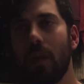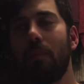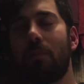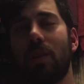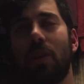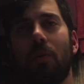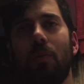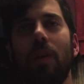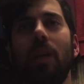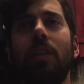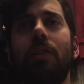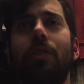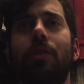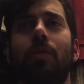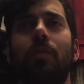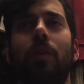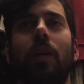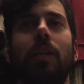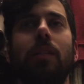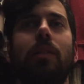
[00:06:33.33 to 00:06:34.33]
But the
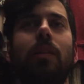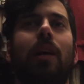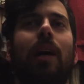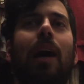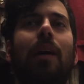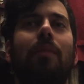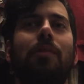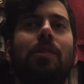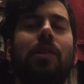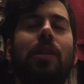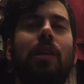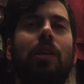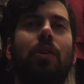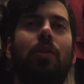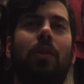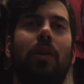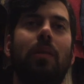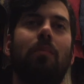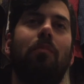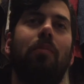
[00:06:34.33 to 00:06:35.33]
religious ones, obviously you
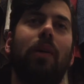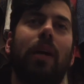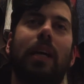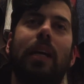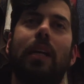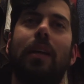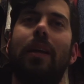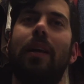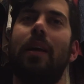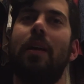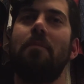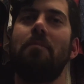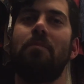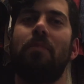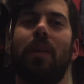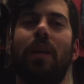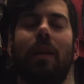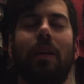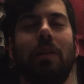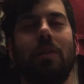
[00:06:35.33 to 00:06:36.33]
can bring it
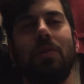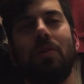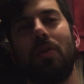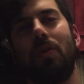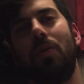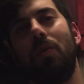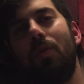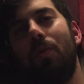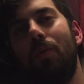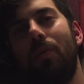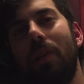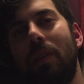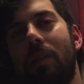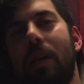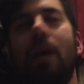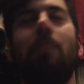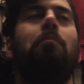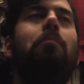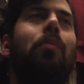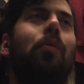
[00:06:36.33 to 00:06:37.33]
into the
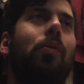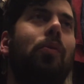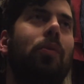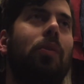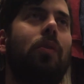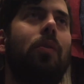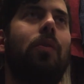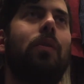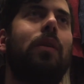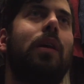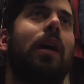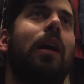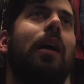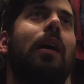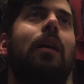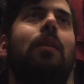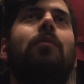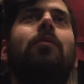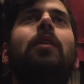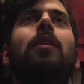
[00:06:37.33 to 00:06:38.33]
temple. You could
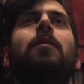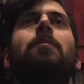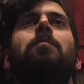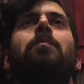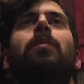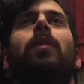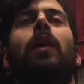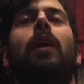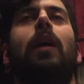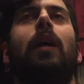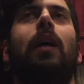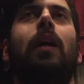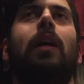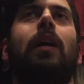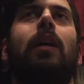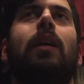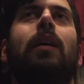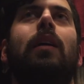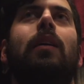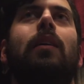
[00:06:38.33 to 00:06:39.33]
have
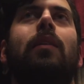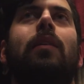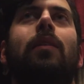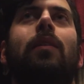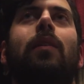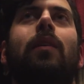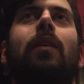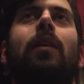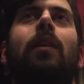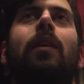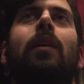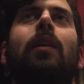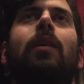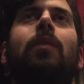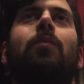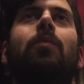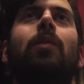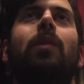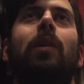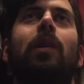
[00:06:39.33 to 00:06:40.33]
a
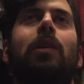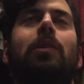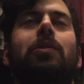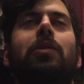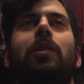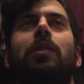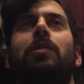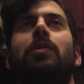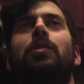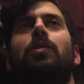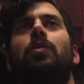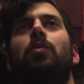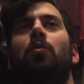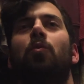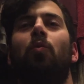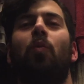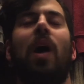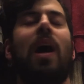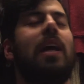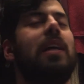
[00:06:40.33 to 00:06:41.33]
religious
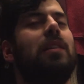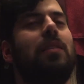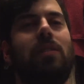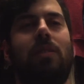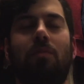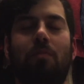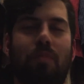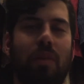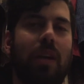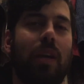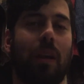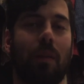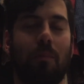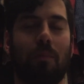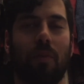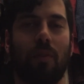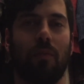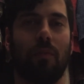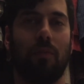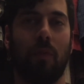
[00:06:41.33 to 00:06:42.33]
rite being
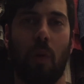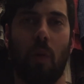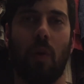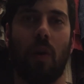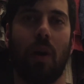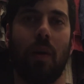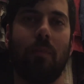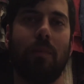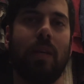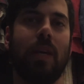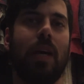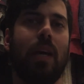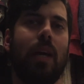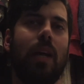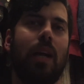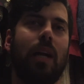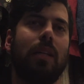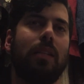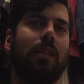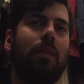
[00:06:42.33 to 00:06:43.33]
performed,
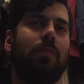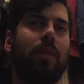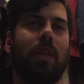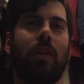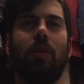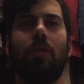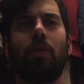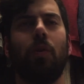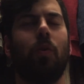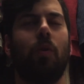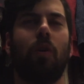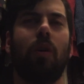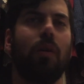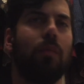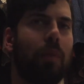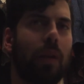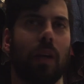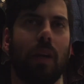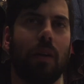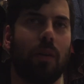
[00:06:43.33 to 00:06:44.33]
and something goes
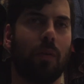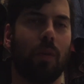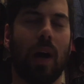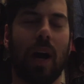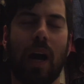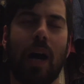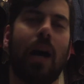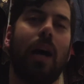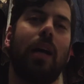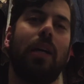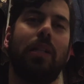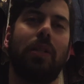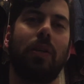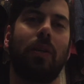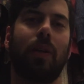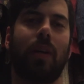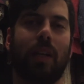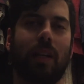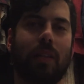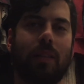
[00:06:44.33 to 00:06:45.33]
horribly awry
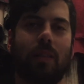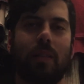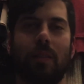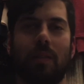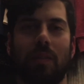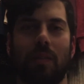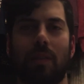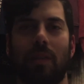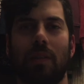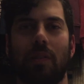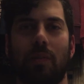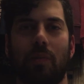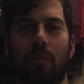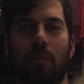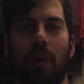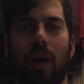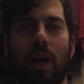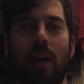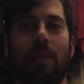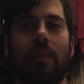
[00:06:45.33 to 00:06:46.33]
during this
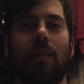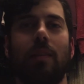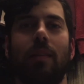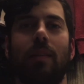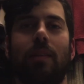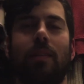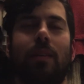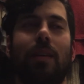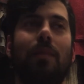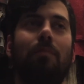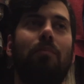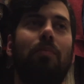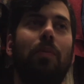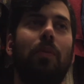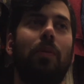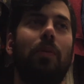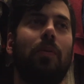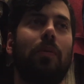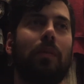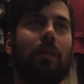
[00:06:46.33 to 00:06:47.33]
rite in the
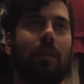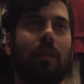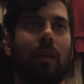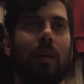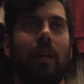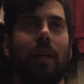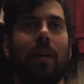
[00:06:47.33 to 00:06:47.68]
temple, and